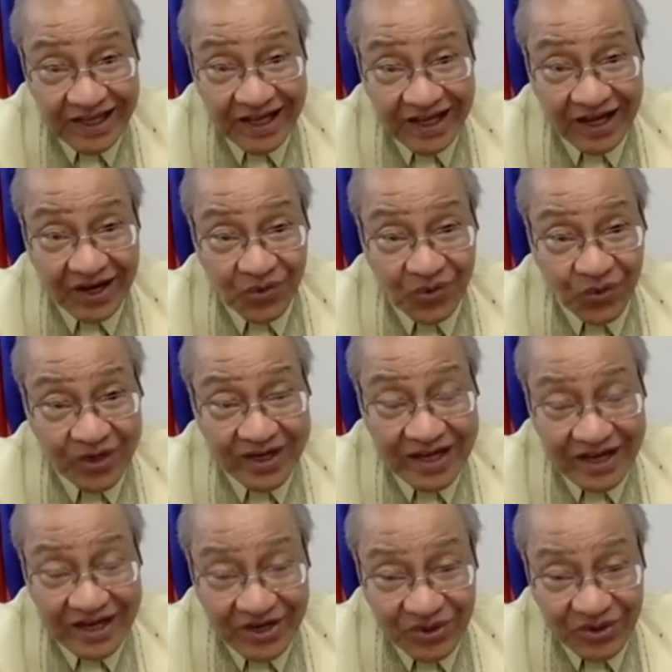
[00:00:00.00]
a working
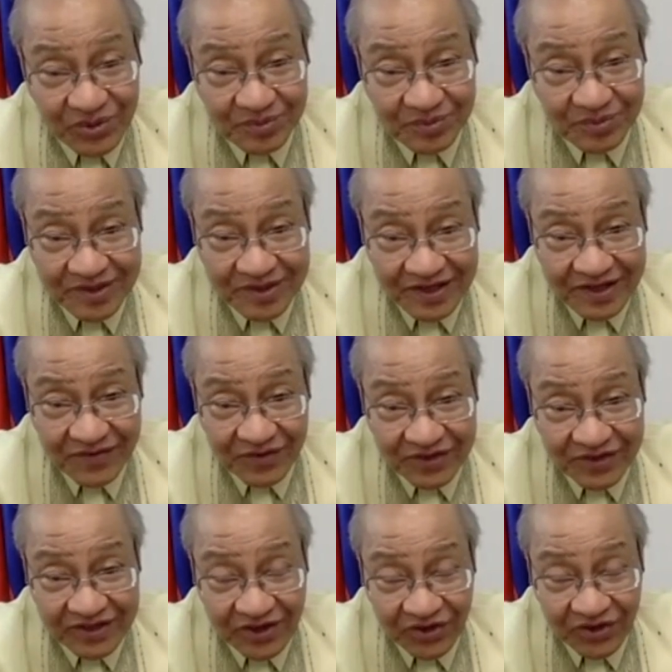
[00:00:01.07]
group for the
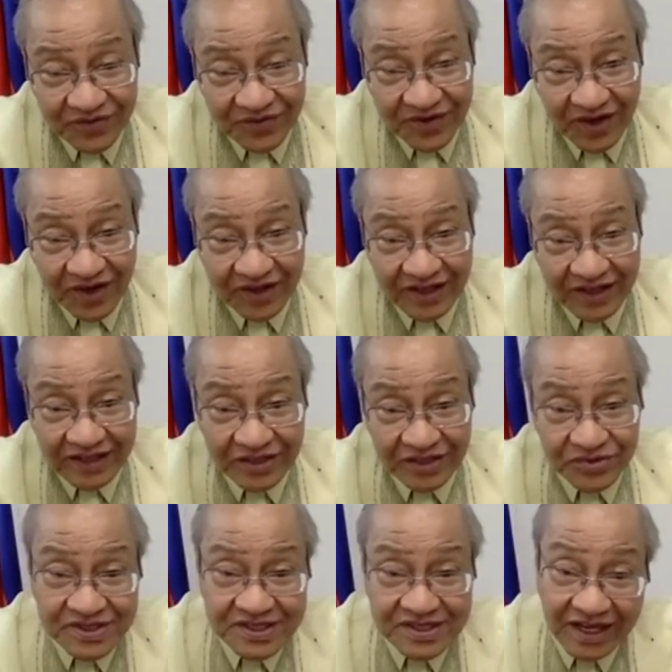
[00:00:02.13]
code of conduct that
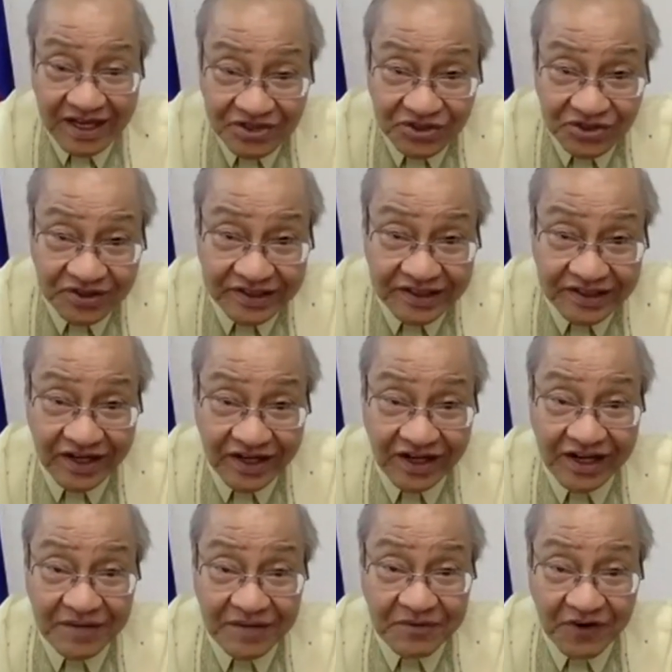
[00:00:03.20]
was scheduled in early
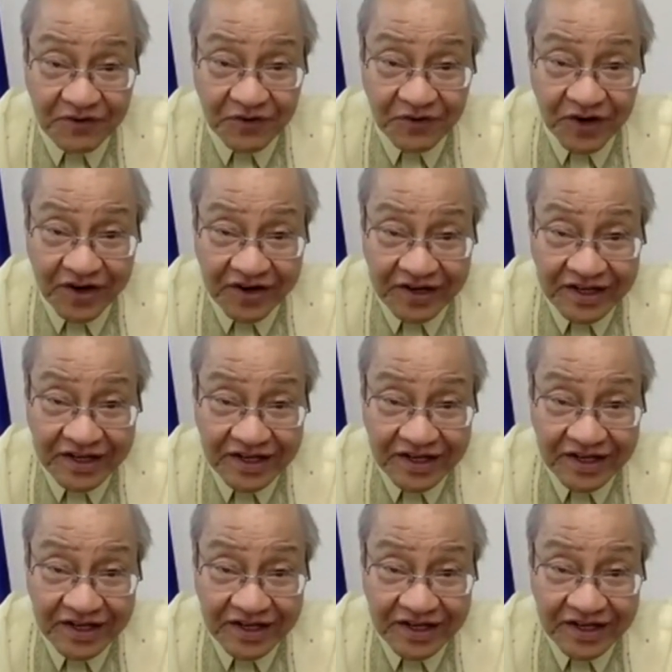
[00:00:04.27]
February,